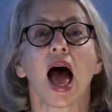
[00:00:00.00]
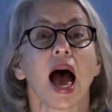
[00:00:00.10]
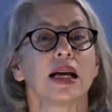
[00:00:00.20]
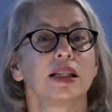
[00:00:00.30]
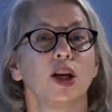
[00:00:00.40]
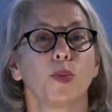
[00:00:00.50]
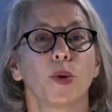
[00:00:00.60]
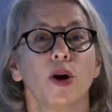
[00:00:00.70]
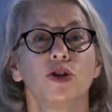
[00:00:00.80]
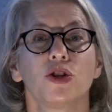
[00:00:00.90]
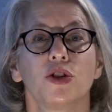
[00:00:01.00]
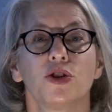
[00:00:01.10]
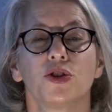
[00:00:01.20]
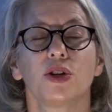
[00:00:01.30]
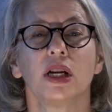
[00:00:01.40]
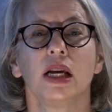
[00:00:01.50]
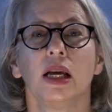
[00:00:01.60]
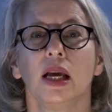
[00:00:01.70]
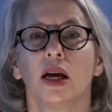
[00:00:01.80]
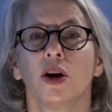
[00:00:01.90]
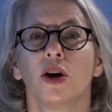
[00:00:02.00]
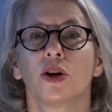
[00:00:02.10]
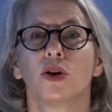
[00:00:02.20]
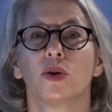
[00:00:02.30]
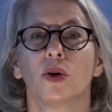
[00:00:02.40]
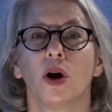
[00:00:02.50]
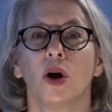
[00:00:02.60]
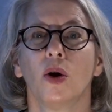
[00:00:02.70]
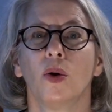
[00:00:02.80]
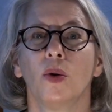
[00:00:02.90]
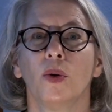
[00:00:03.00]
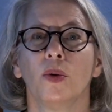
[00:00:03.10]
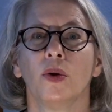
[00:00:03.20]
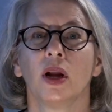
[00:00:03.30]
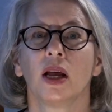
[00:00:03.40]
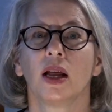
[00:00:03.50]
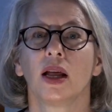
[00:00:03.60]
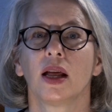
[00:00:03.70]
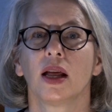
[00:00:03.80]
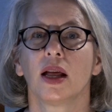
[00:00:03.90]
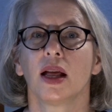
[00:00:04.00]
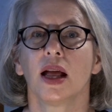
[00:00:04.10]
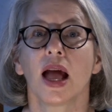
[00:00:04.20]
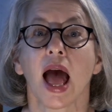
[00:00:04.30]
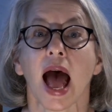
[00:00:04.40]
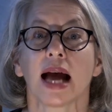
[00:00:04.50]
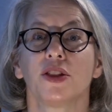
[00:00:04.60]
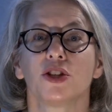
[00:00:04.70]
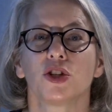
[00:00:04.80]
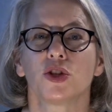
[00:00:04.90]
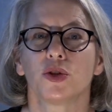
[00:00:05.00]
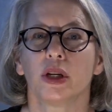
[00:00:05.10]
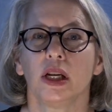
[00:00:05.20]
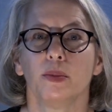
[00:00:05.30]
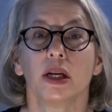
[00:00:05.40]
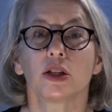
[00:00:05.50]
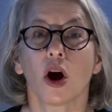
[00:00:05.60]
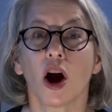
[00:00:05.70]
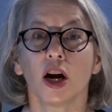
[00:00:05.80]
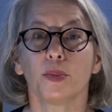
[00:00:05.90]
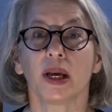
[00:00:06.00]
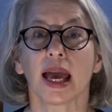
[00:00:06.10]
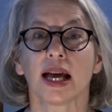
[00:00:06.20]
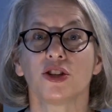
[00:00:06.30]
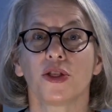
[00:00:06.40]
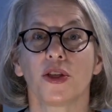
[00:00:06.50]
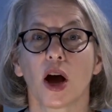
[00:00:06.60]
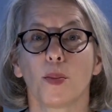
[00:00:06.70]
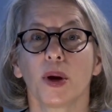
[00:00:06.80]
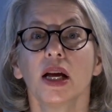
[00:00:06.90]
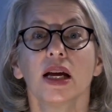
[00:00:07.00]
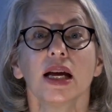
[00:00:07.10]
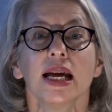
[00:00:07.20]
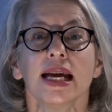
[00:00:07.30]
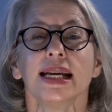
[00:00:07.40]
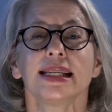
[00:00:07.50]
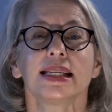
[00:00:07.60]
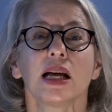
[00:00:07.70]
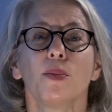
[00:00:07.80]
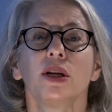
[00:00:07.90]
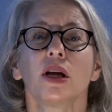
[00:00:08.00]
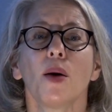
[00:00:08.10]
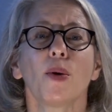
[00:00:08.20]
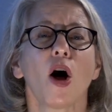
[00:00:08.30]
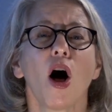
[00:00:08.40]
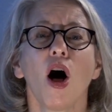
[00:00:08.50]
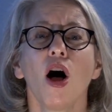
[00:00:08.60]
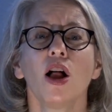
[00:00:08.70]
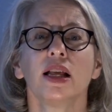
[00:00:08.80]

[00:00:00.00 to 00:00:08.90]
As he approached the tree, he heard a groan. At the stream, his heart began to thump. He summoned up all